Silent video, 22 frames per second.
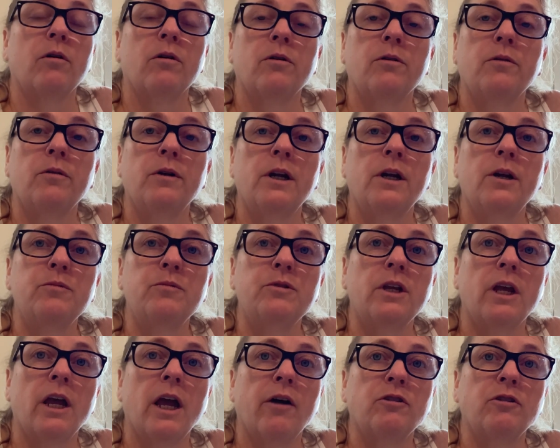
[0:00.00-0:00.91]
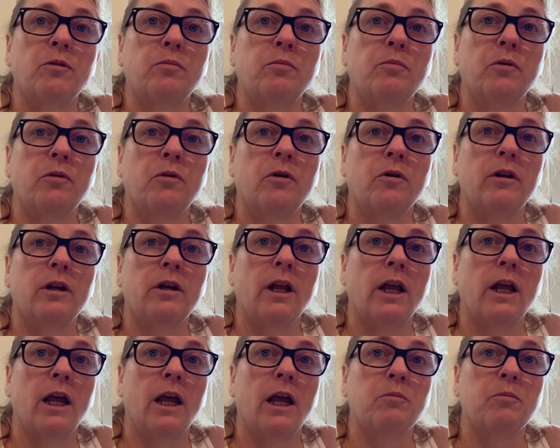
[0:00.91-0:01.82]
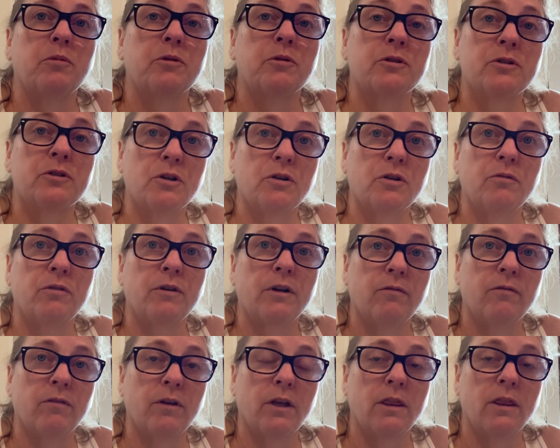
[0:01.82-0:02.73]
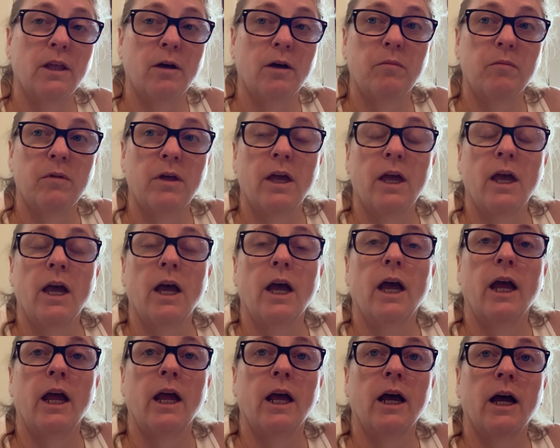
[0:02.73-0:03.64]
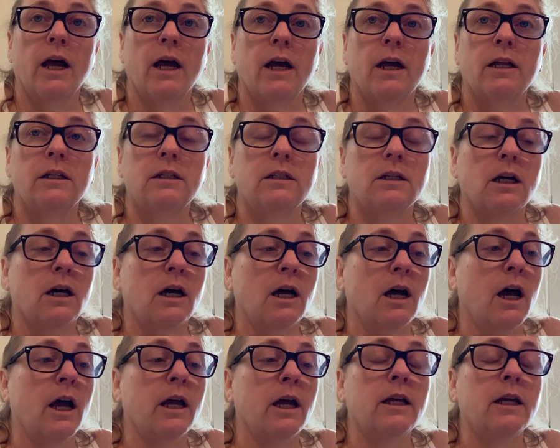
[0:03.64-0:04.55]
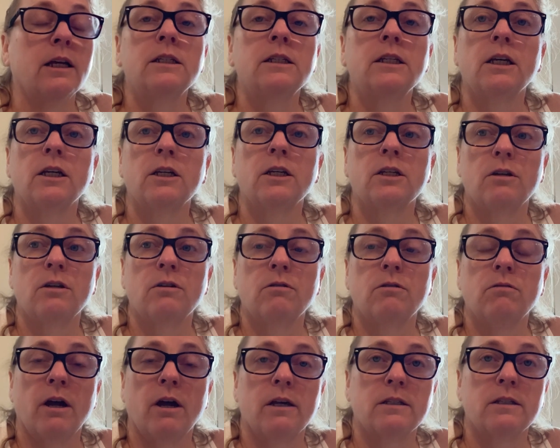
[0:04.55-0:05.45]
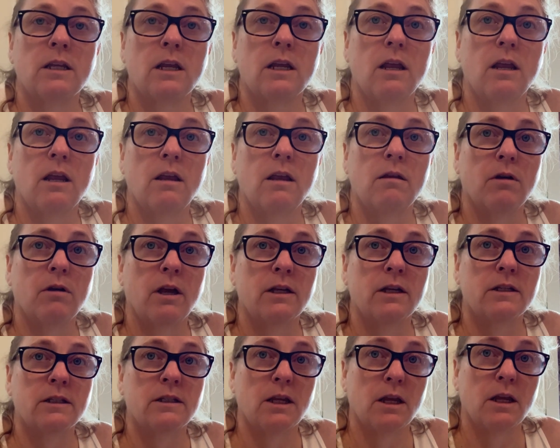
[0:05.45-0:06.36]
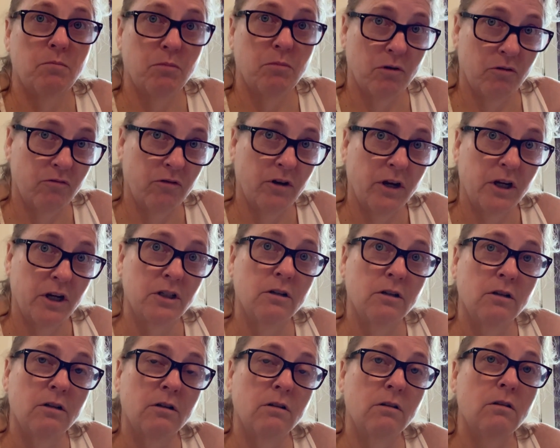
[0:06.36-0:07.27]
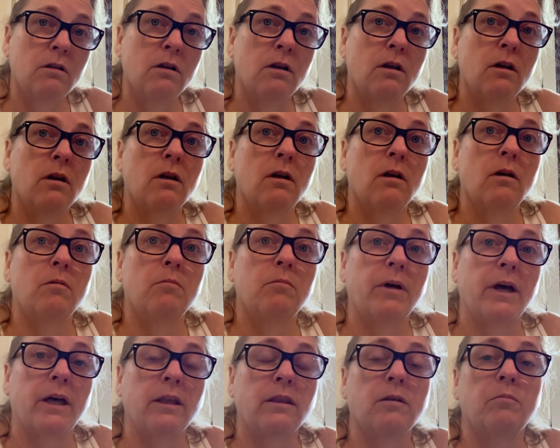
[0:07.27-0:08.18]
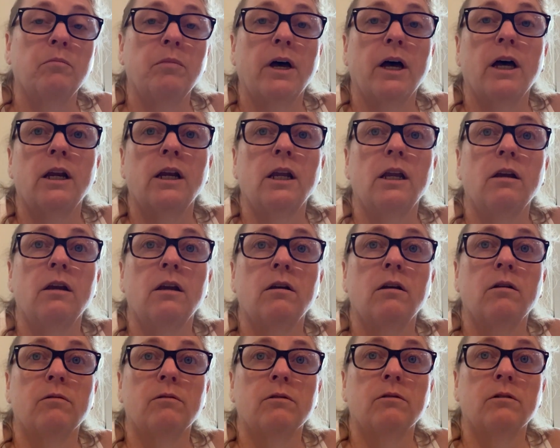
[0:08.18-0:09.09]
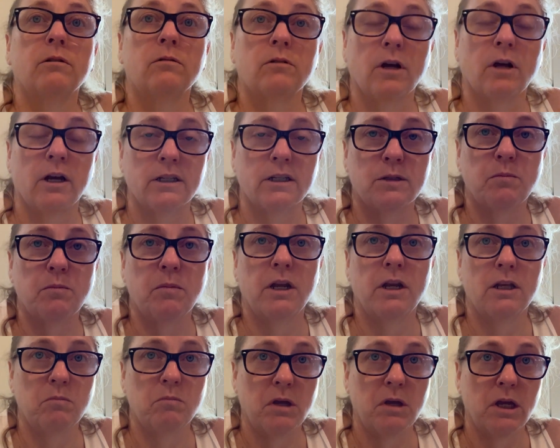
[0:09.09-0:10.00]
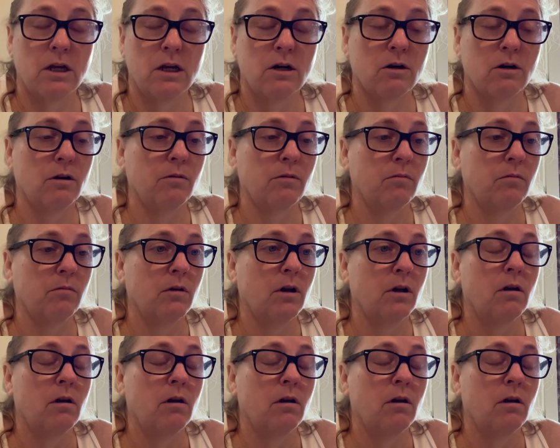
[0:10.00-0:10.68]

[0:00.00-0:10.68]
creams you have to put a preservative in them, and I can tell you as a as a professional bath and body cosmetic maker,